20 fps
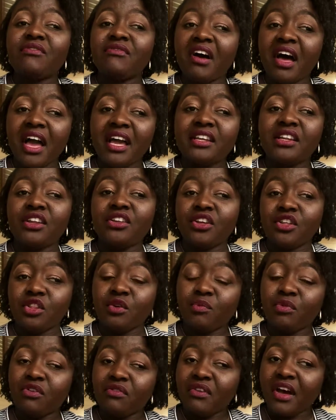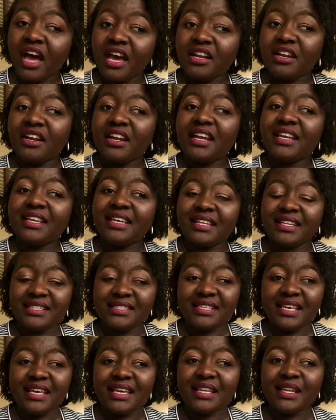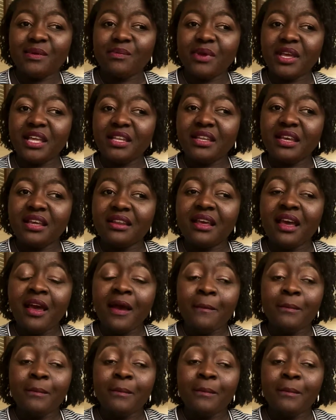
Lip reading: find another provider and get a second opinion,